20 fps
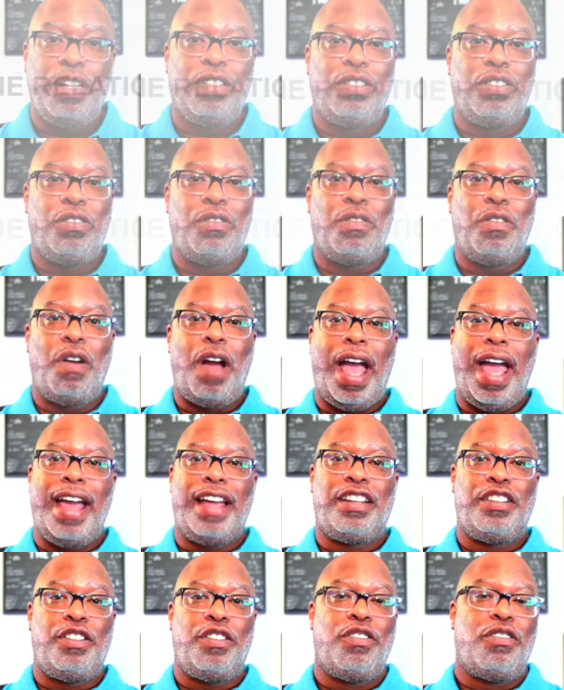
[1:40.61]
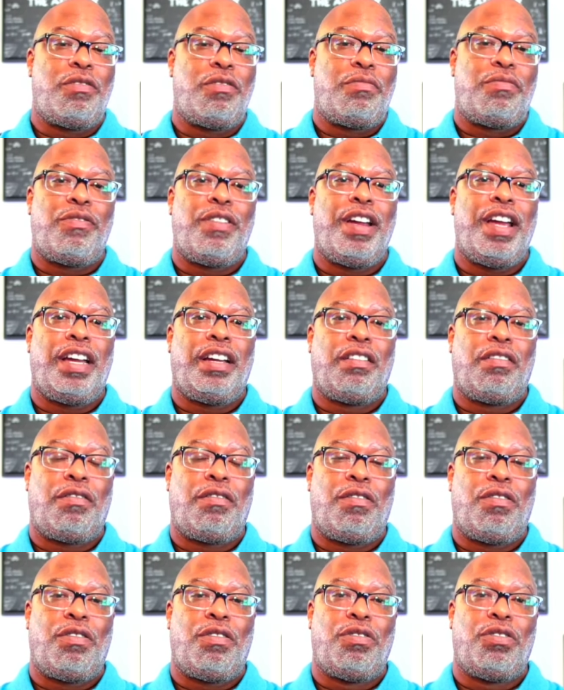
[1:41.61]
So as your brand
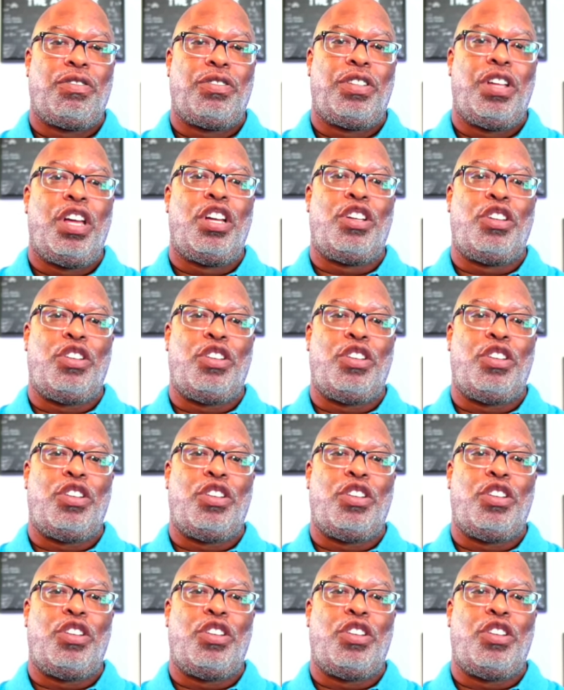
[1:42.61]
grows,